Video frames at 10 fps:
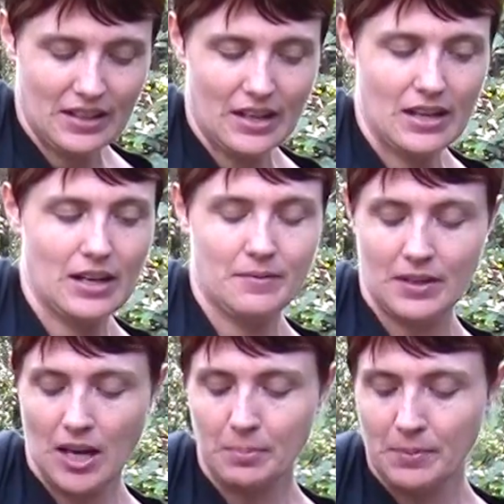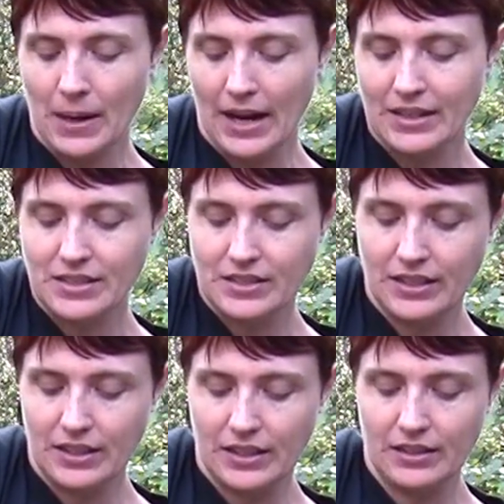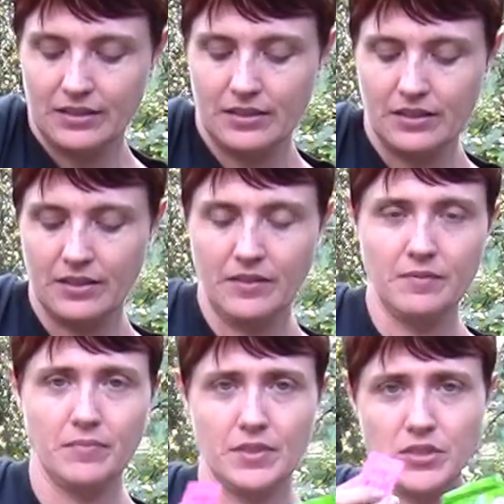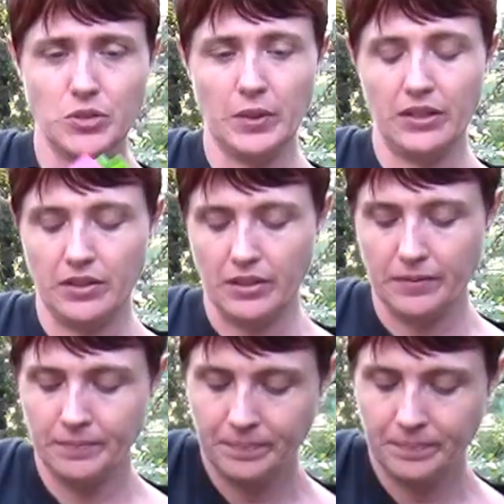A couple of packets of tea, sweetener,